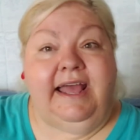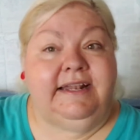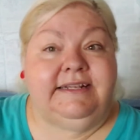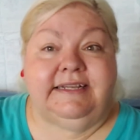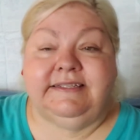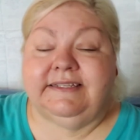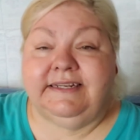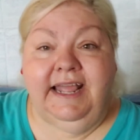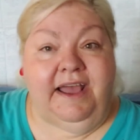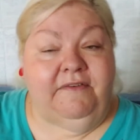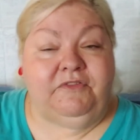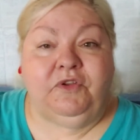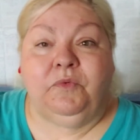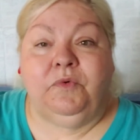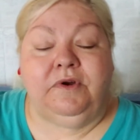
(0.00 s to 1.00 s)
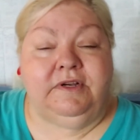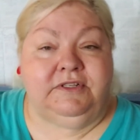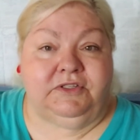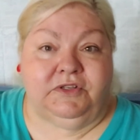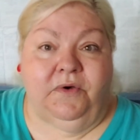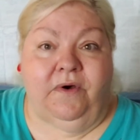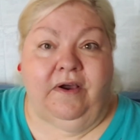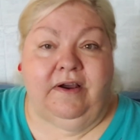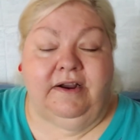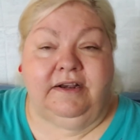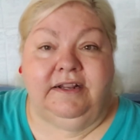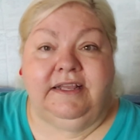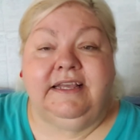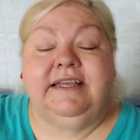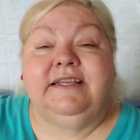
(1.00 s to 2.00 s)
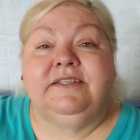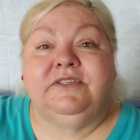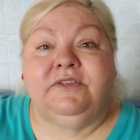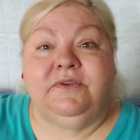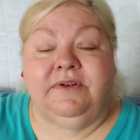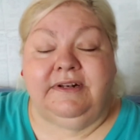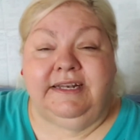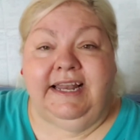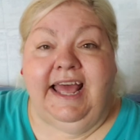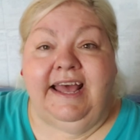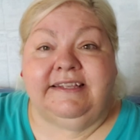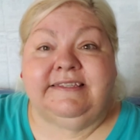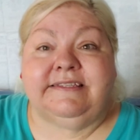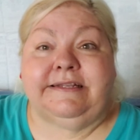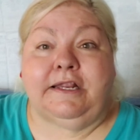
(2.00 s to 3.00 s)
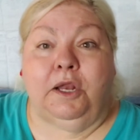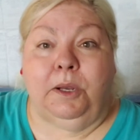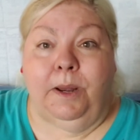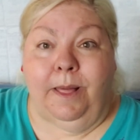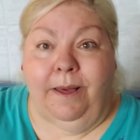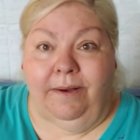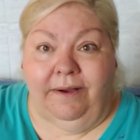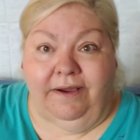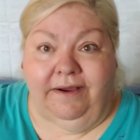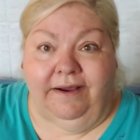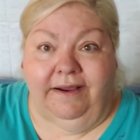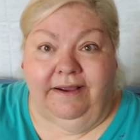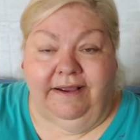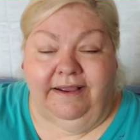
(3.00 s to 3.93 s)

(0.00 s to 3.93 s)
doesn't have to work so hard so it'll last longer